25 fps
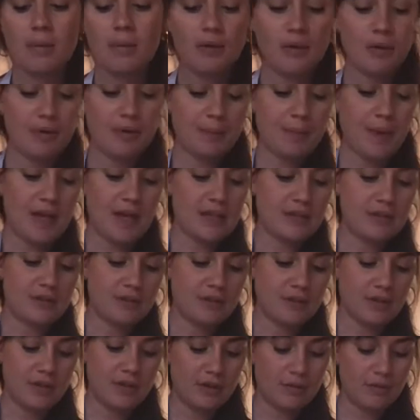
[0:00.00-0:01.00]
But with
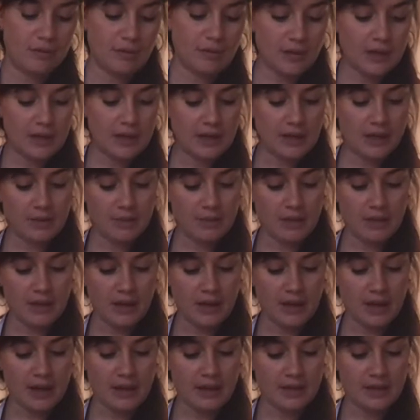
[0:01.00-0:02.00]
pastry, you really want to
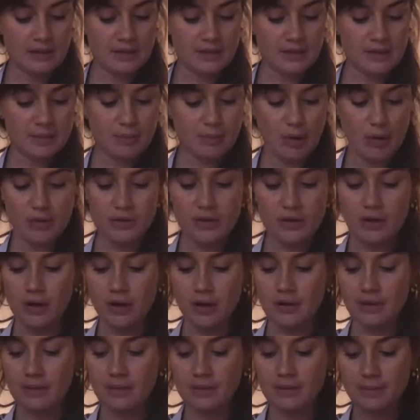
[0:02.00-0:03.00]
get it spot
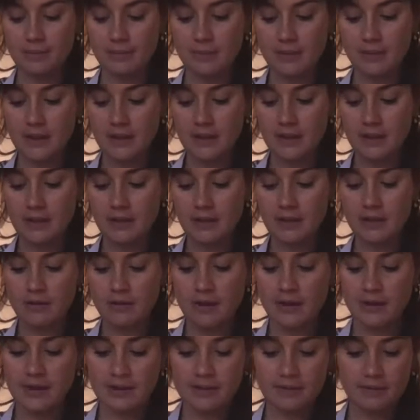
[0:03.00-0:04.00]
on.
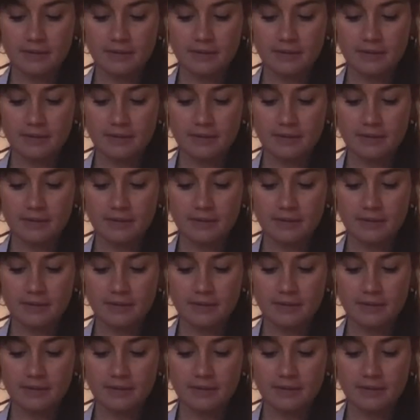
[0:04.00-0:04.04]
Great.